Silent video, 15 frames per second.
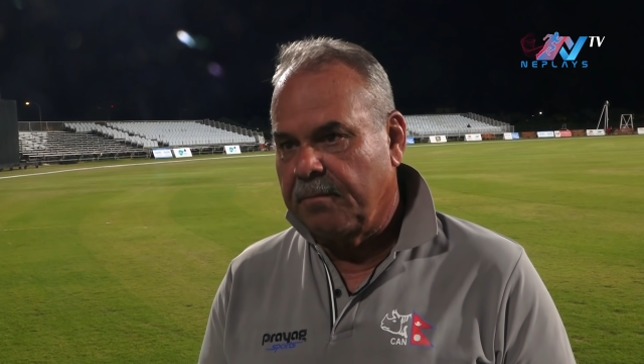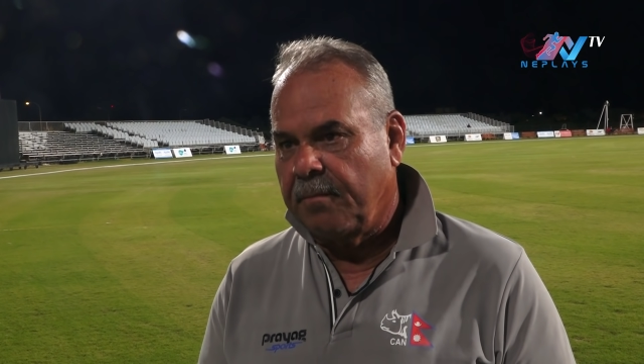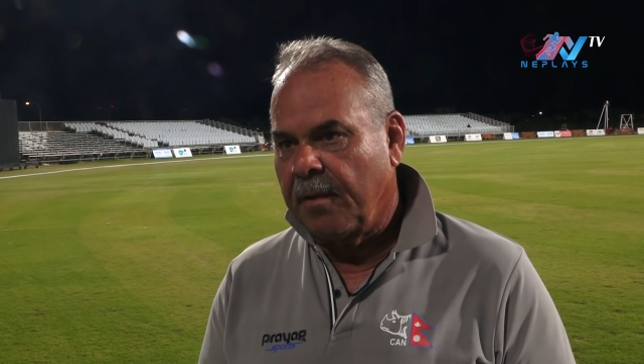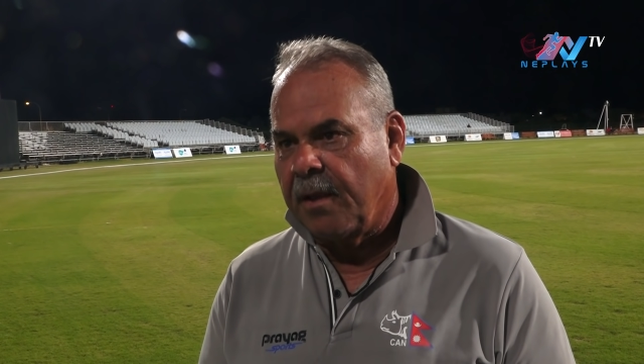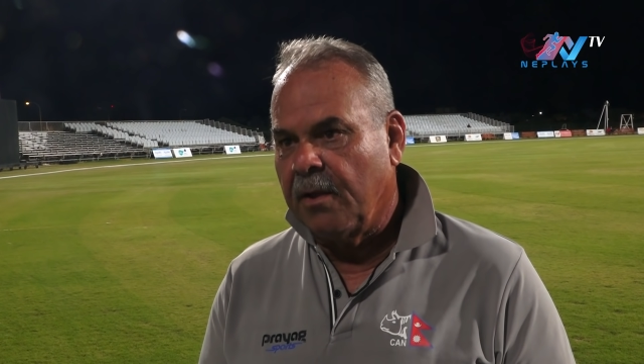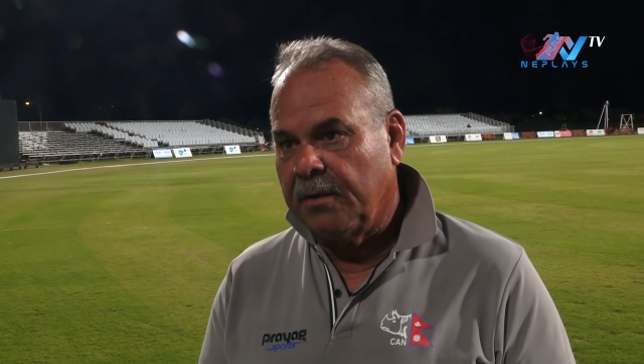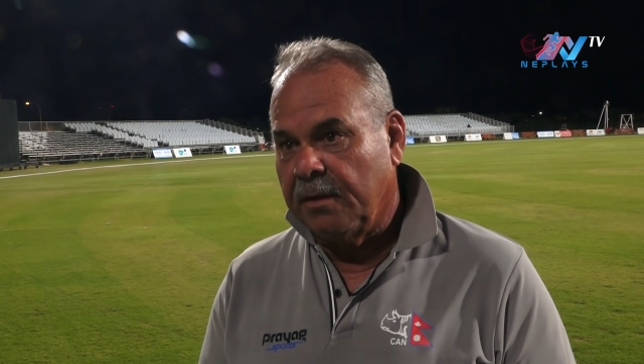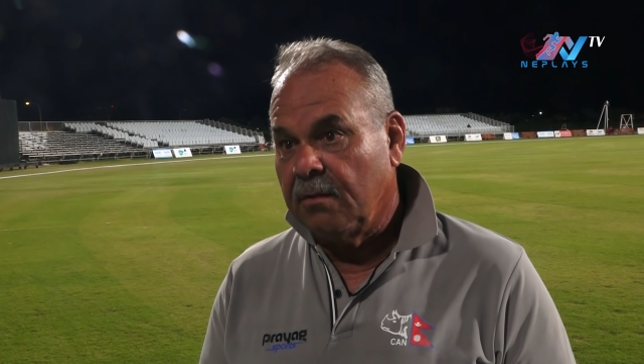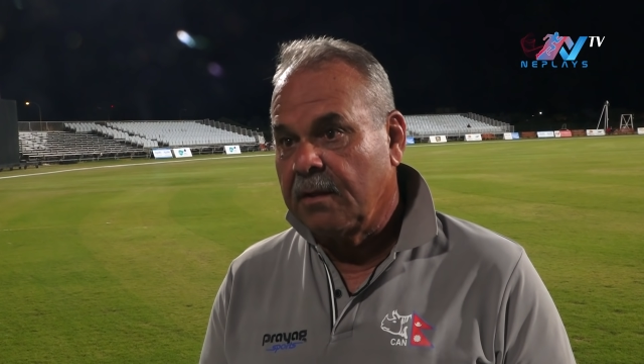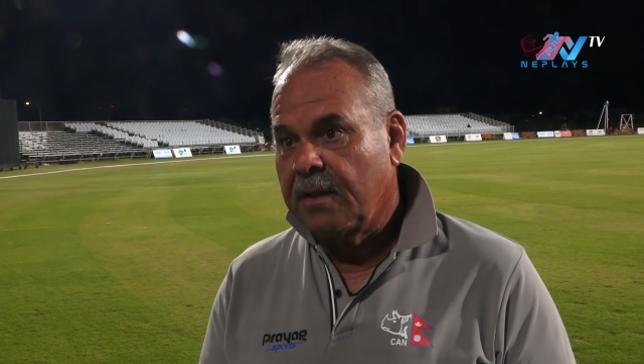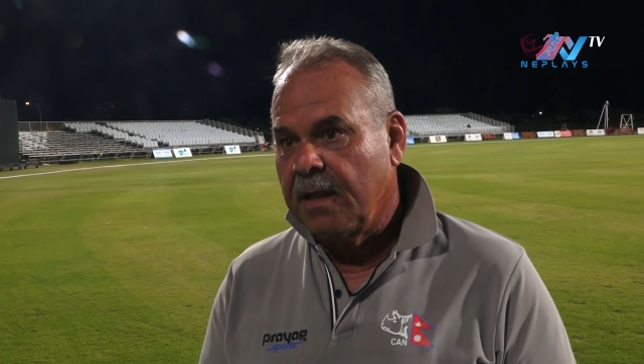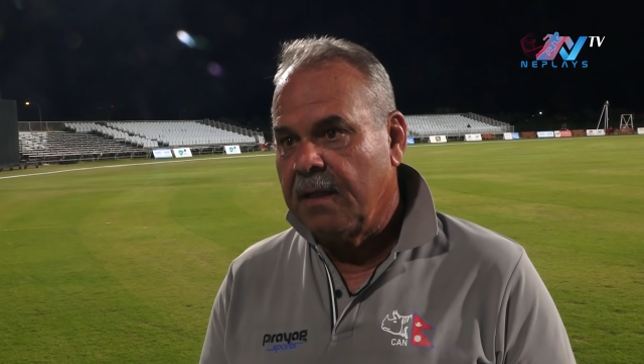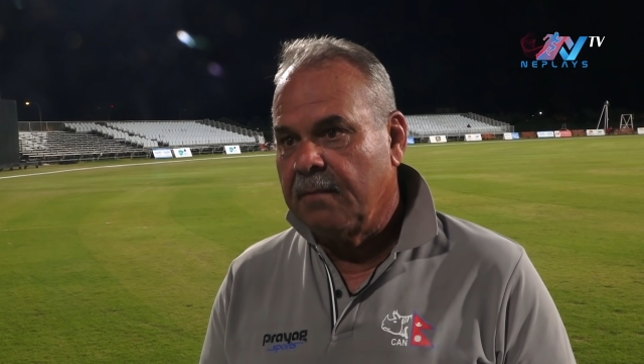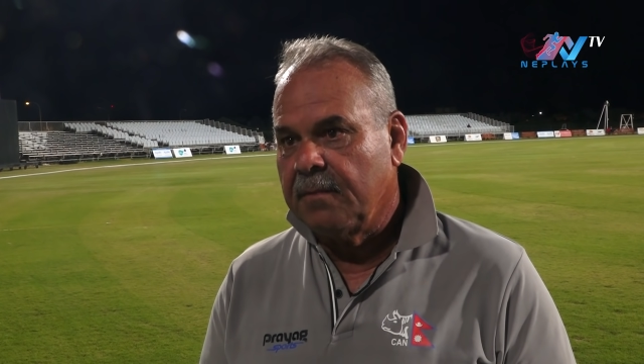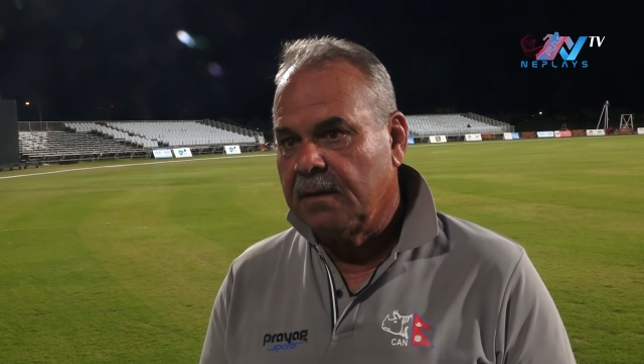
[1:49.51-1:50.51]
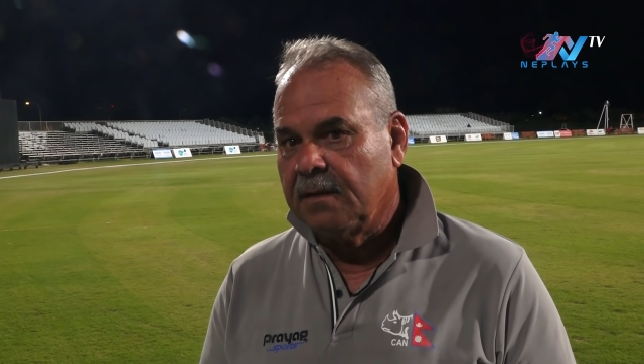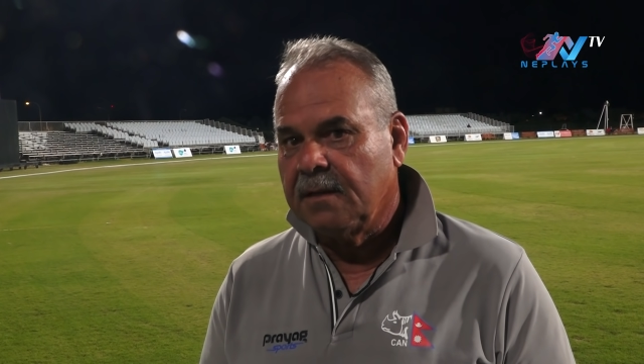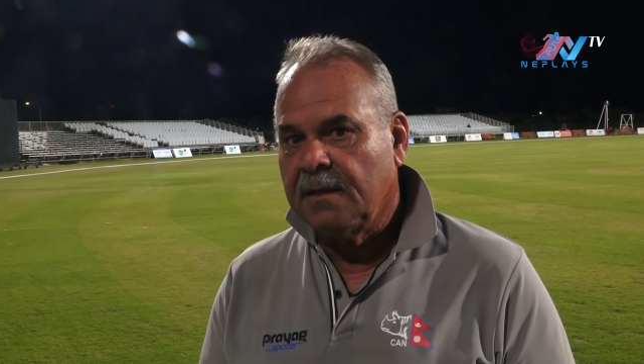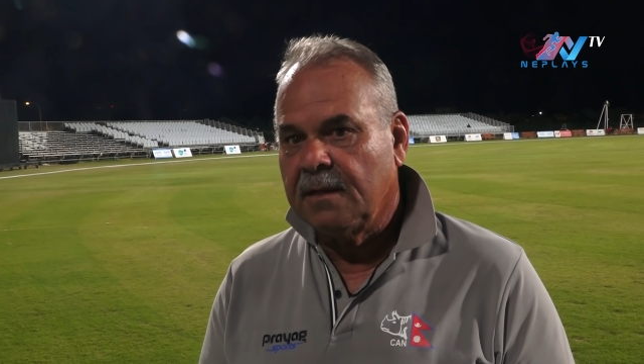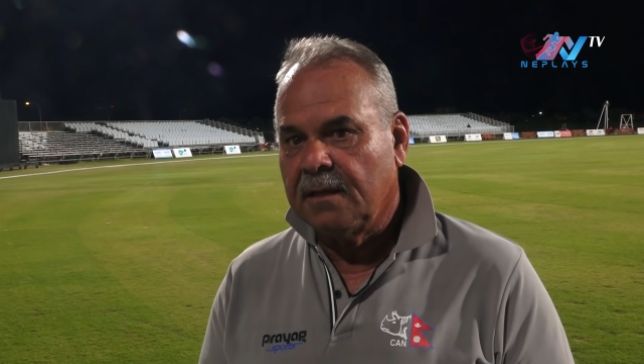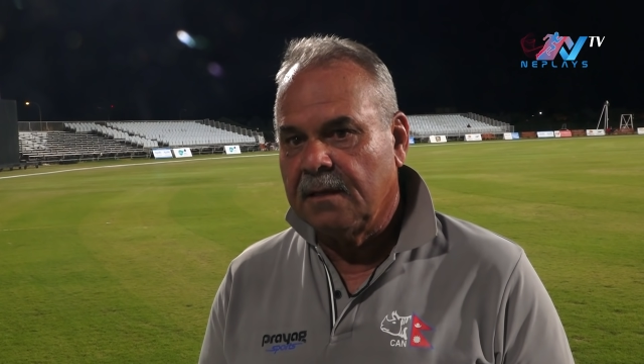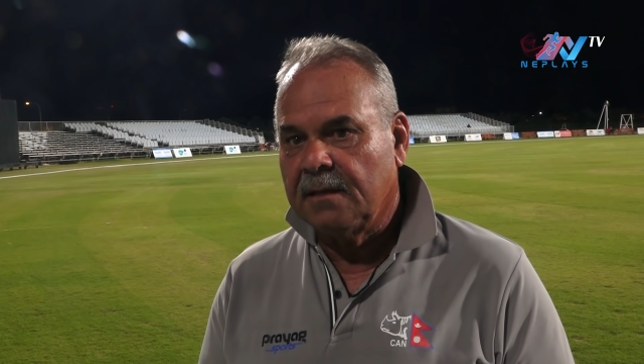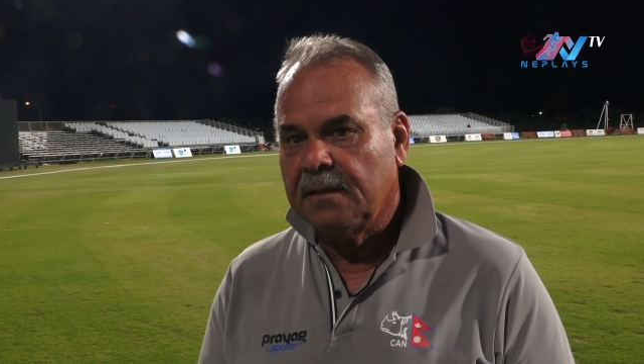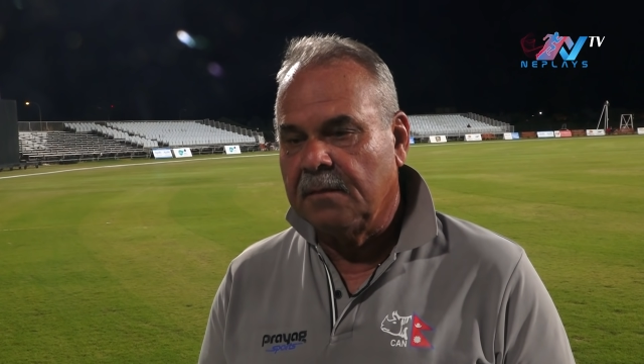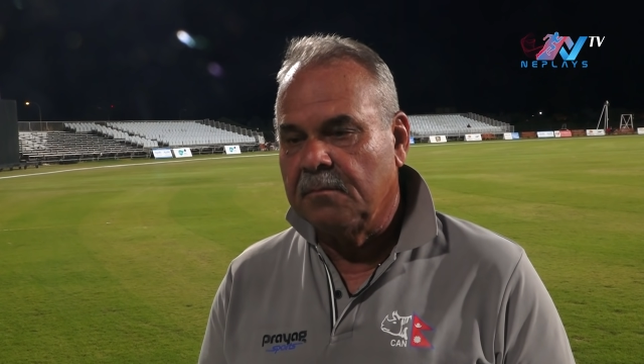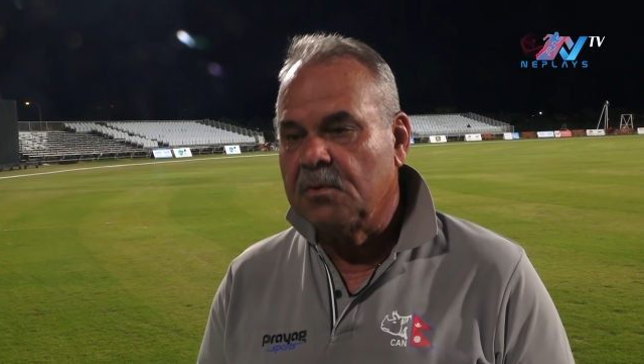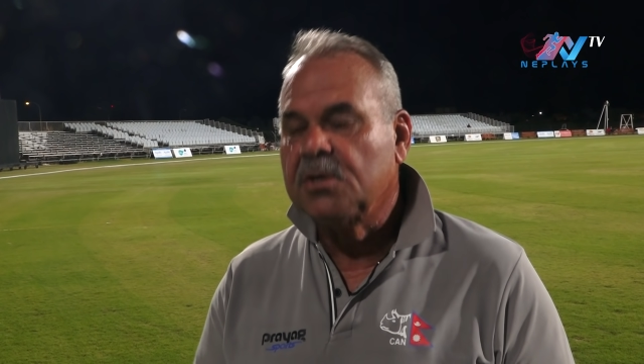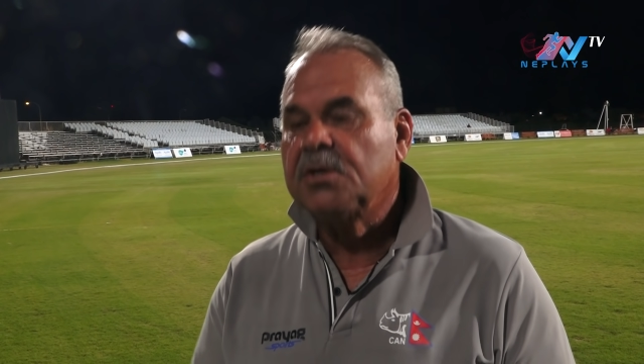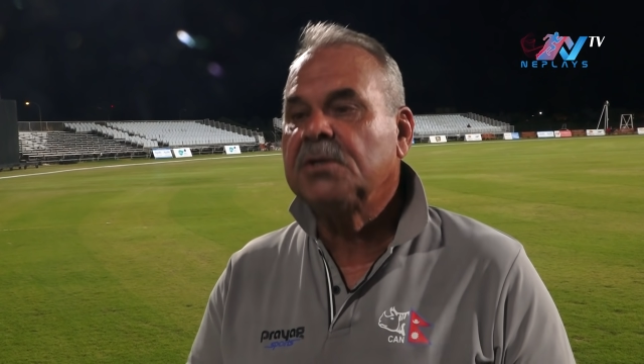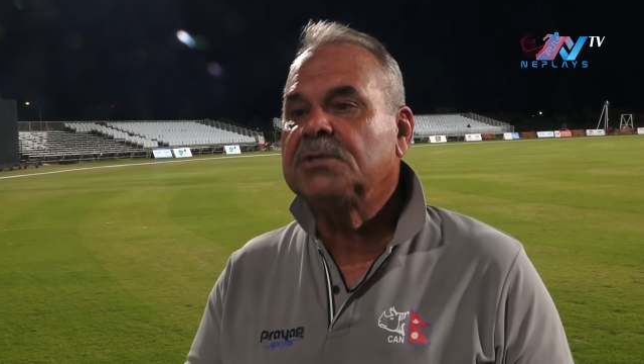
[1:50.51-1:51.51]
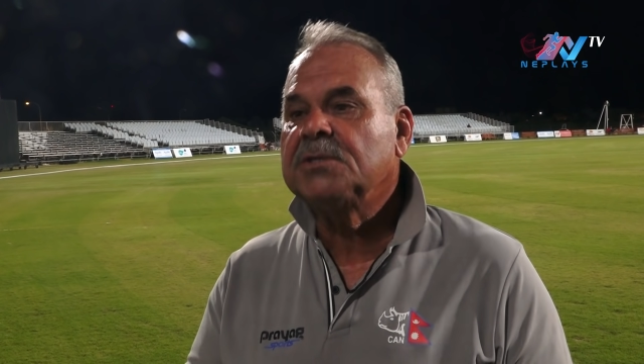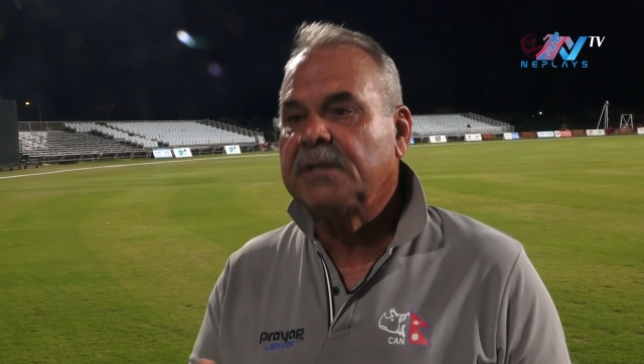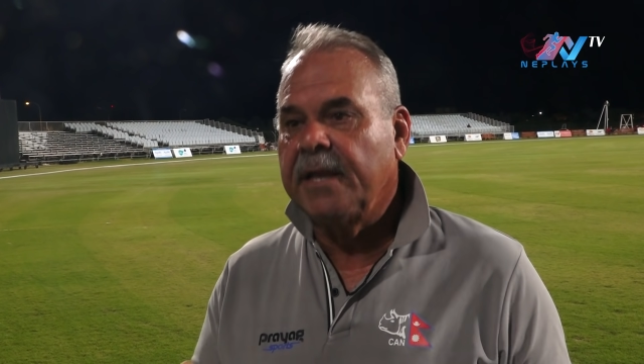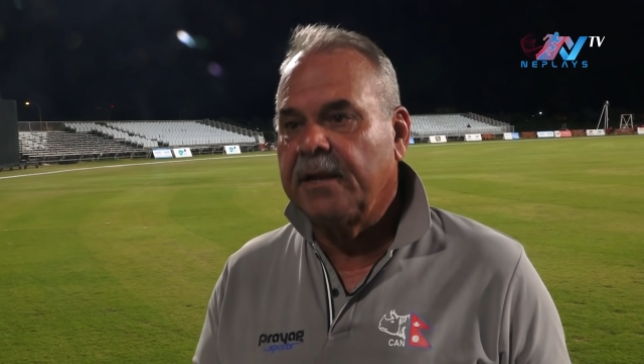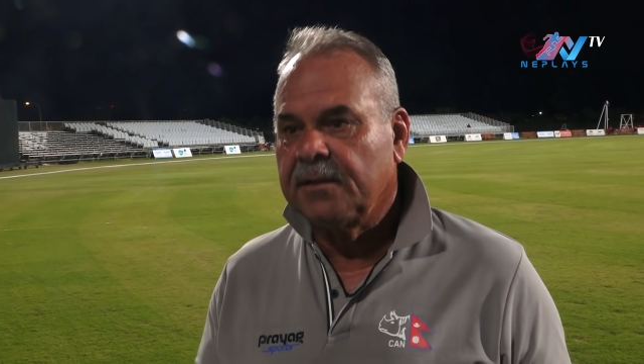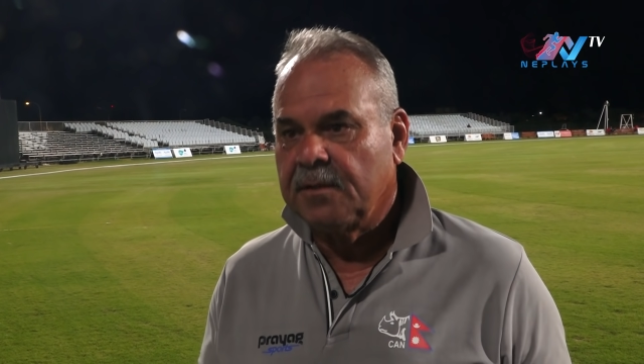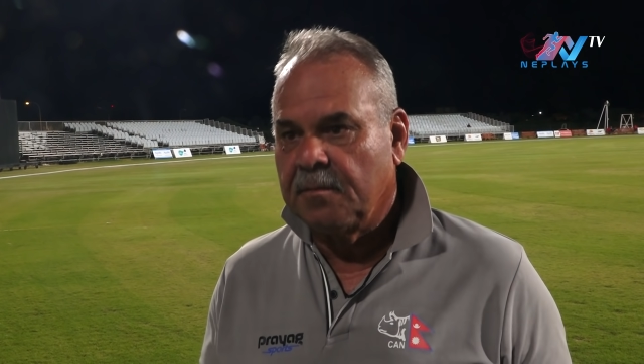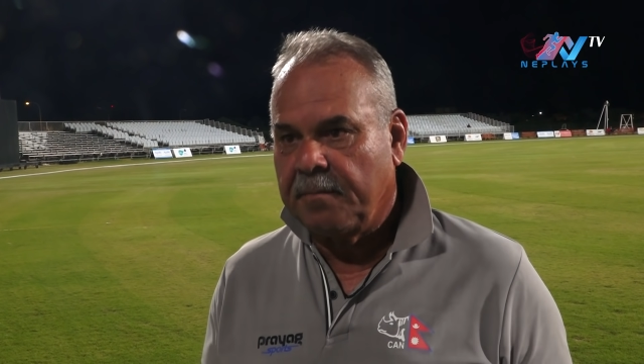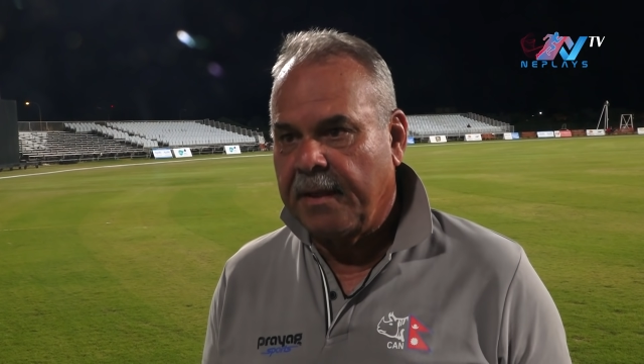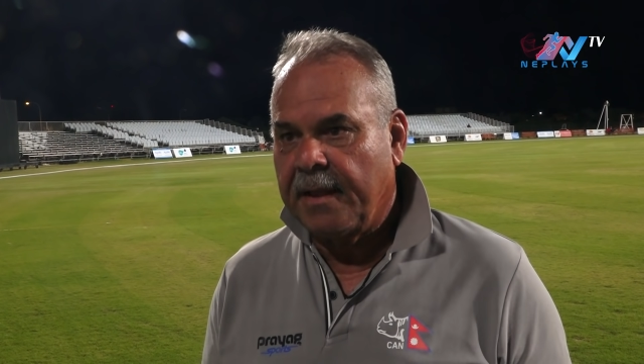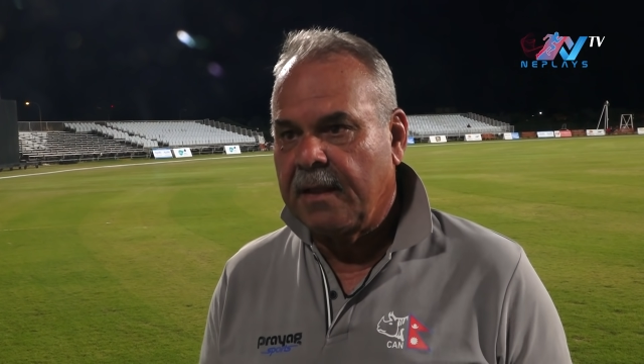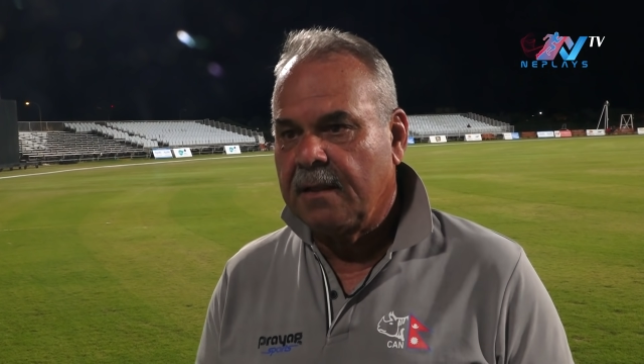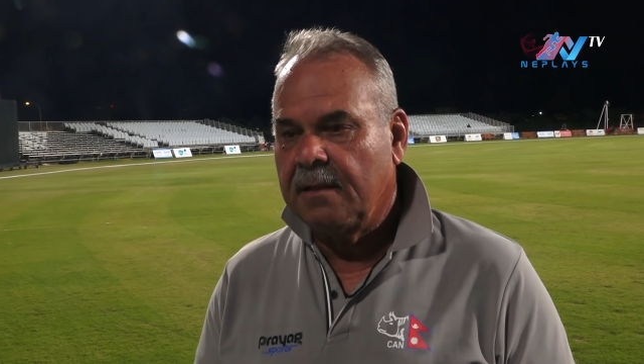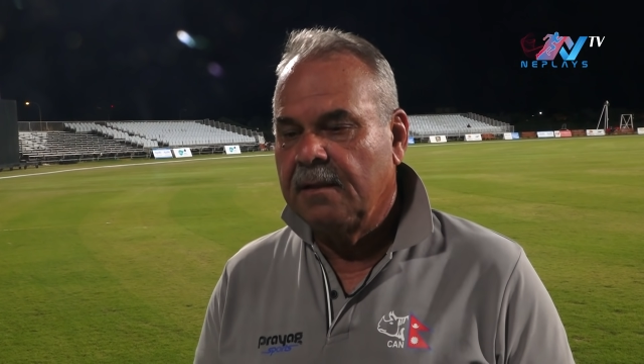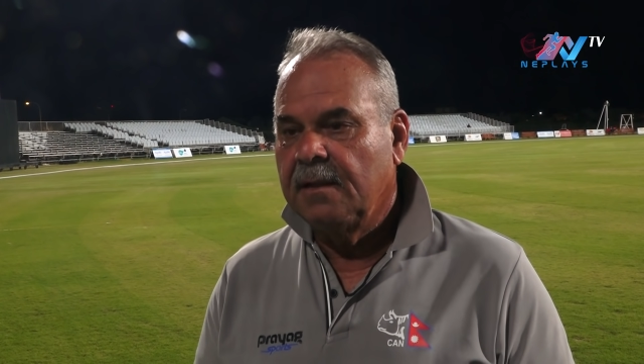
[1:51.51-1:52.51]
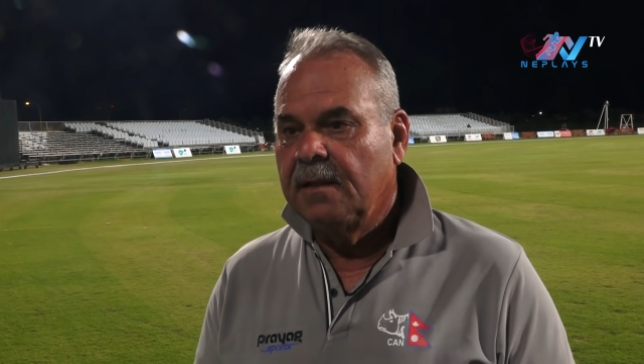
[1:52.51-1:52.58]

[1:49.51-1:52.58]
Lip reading: Powdell came and emerged out of the pack.